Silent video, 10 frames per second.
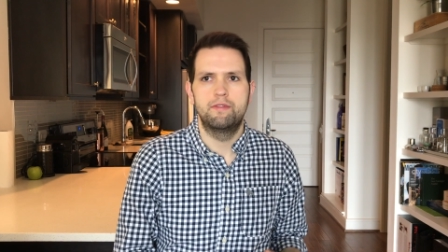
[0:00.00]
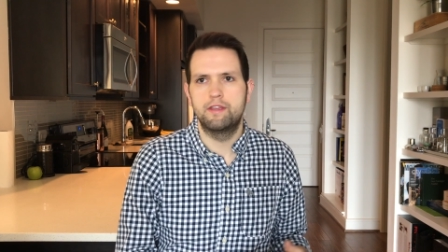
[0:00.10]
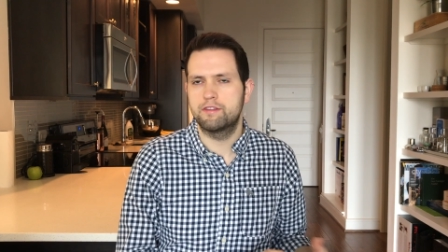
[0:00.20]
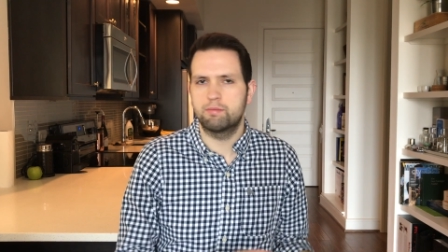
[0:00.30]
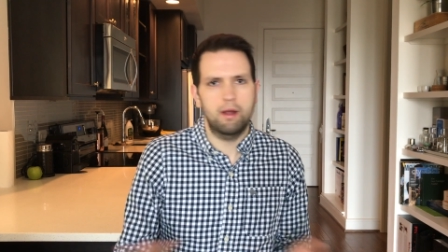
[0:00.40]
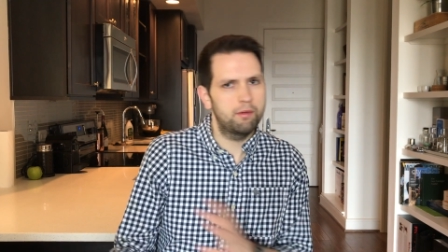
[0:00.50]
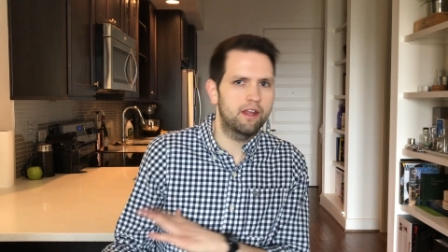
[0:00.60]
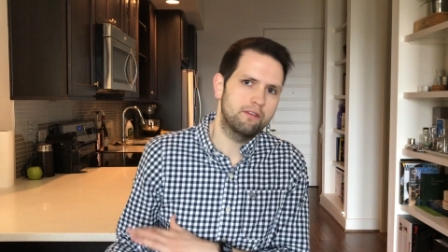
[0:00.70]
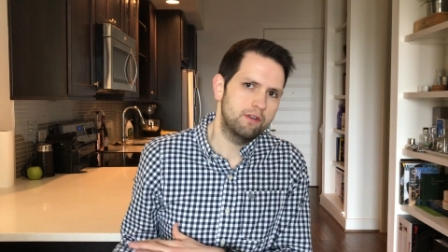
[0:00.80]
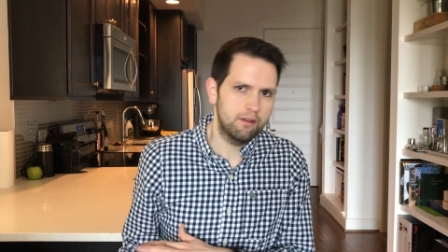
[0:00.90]
this is probably
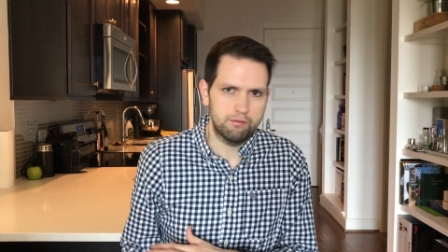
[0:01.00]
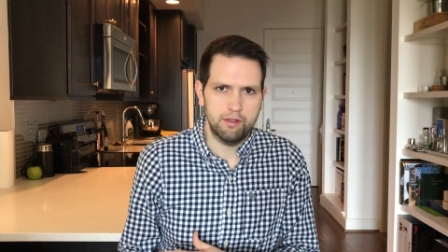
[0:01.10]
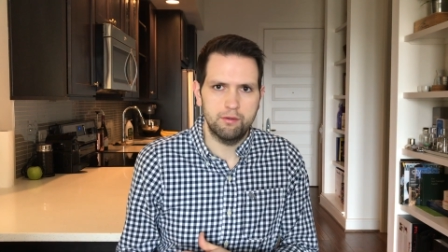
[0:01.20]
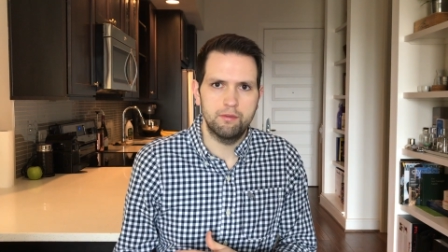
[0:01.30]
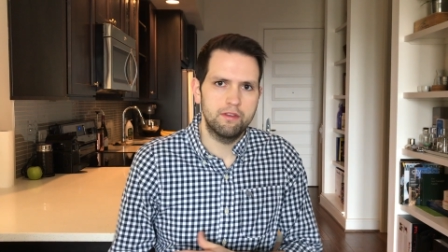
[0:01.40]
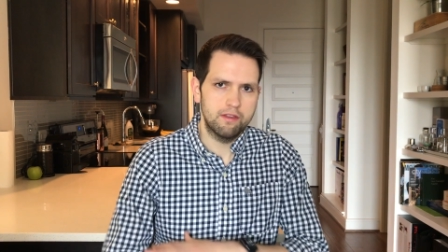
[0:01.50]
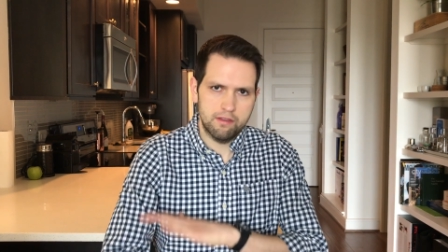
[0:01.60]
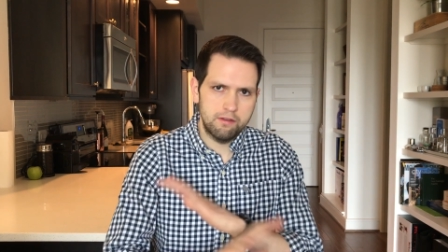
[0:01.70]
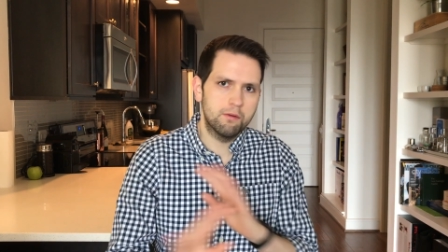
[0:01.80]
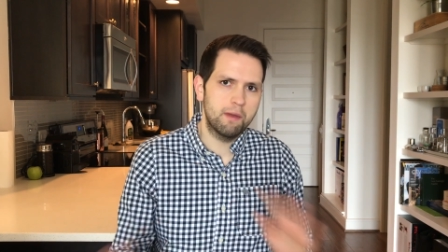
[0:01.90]
not the video for you.
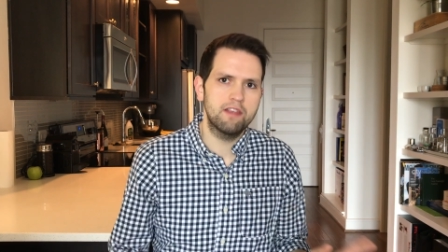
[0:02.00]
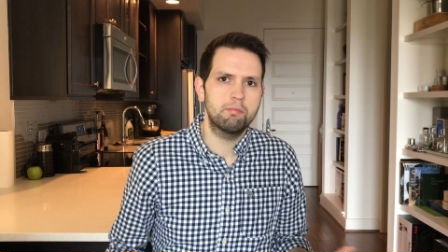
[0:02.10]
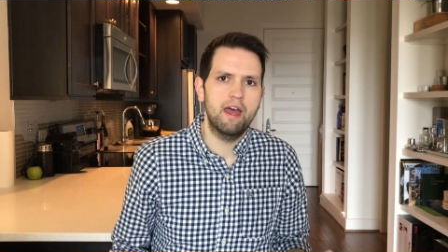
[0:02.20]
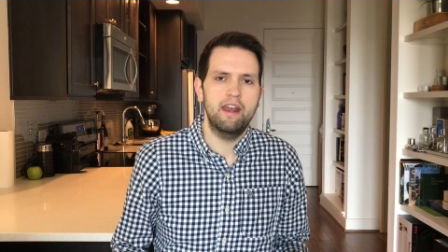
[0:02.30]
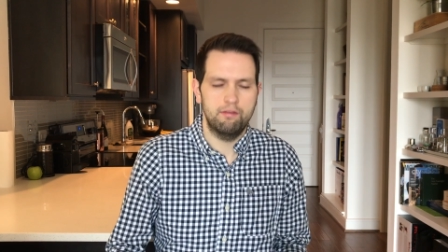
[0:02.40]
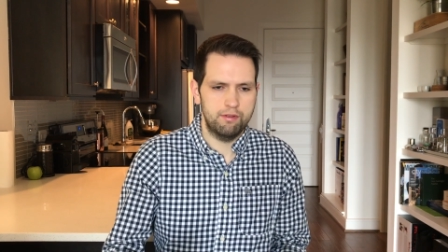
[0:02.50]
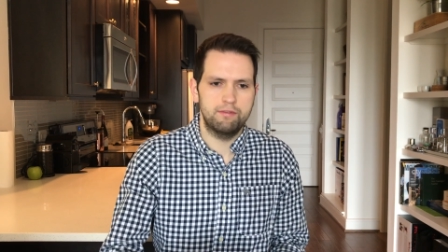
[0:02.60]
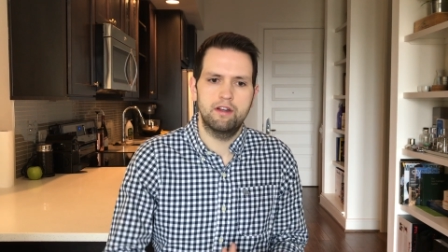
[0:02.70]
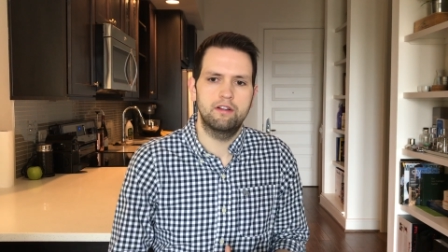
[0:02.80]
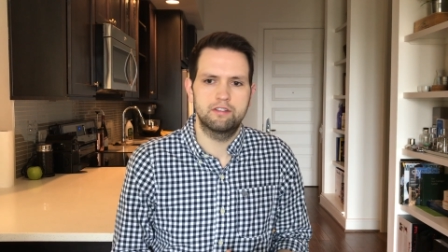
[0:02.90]
Your best bet at
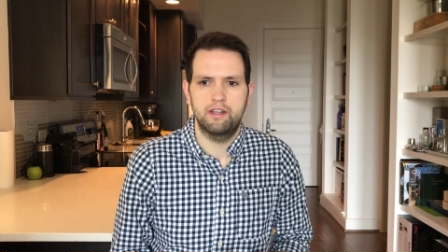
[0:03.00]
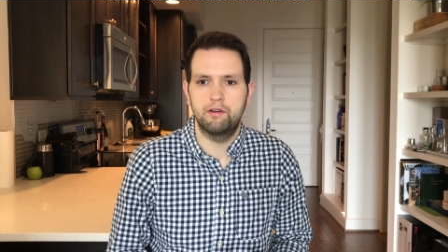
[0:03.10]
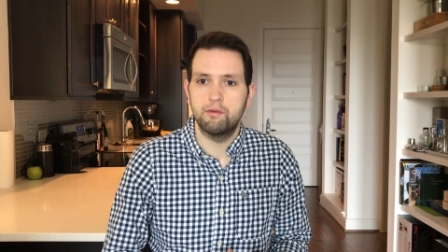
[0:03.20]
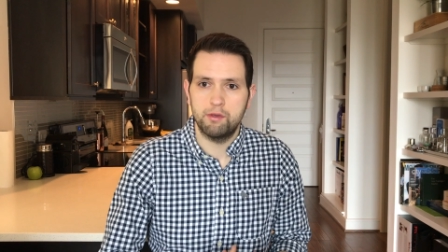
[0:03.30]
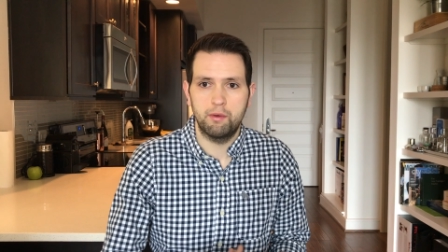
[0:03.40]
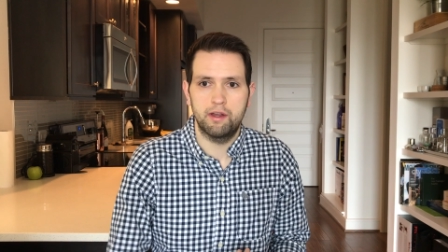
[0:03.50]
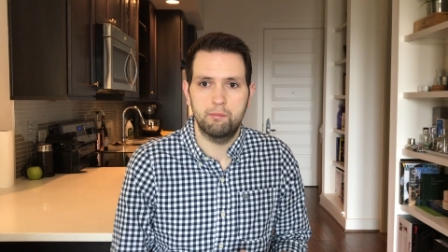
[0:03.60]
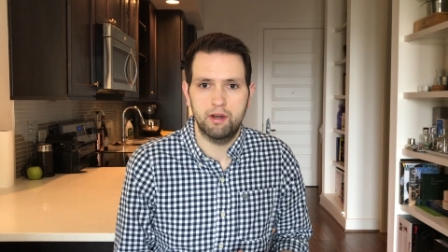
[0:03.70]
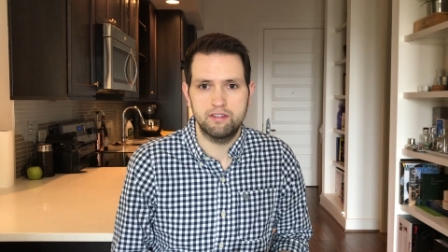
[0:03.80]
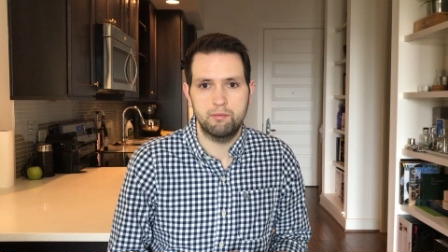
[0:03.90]
$50 and under, if you want to
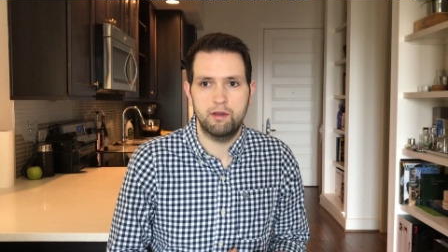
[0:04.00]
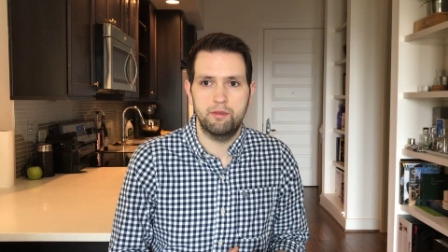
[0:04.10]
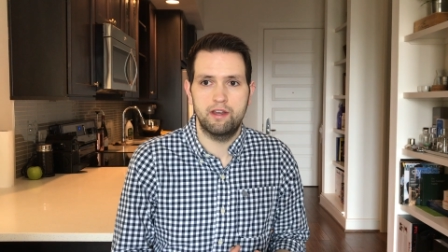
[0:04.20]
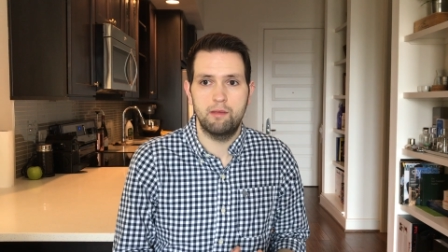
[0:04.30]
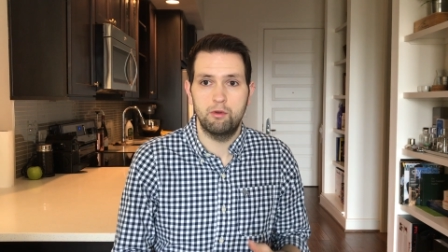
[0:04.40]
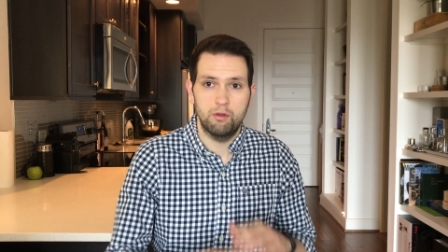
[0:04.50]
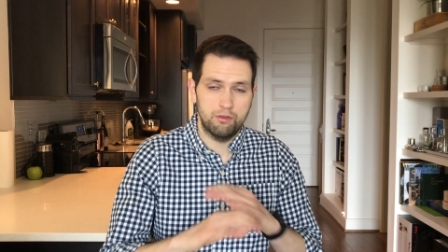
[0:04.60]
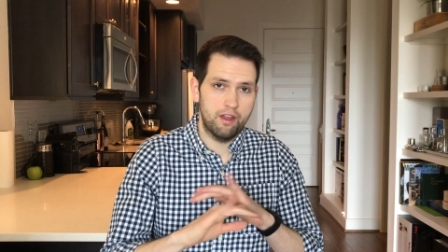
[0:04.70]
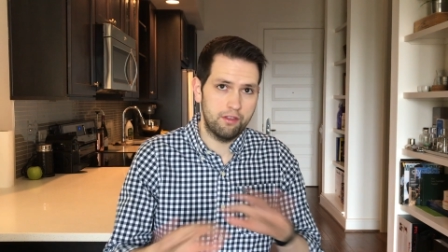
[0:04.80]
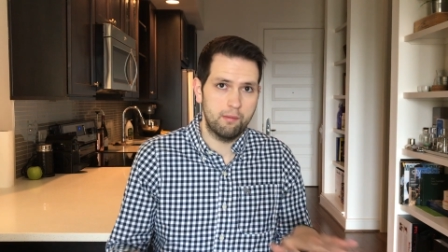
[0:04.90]
impress somebody with a name who knows
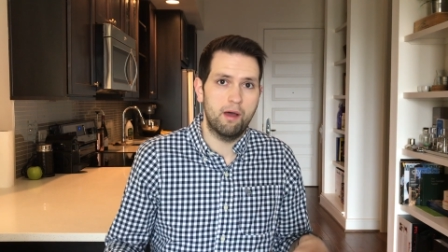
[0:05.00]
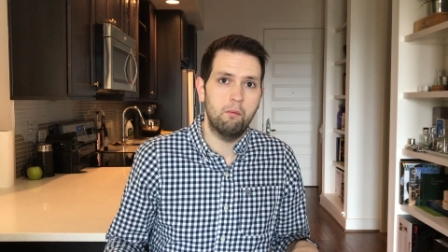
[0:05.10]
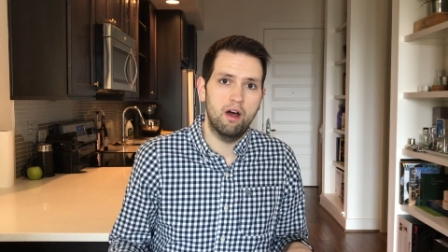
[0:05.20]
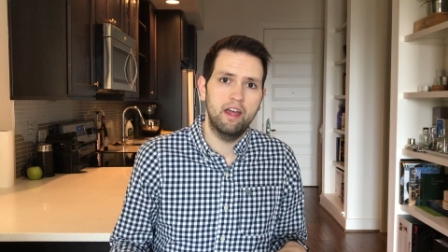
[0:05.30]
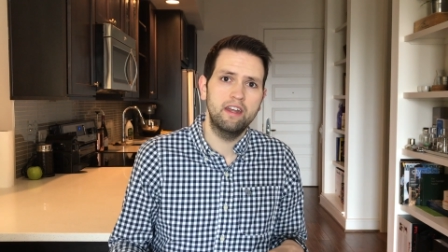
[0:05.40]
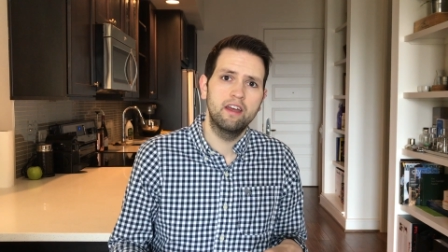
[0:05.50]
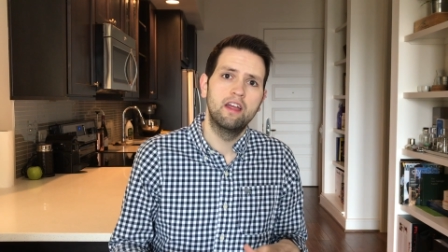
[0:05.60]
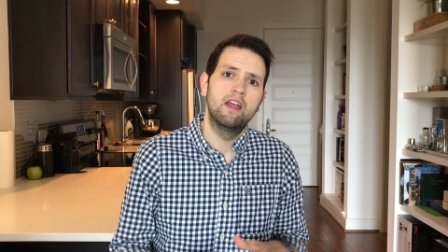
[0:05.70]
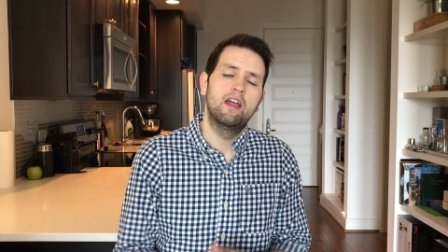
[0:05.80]
nothing about wine,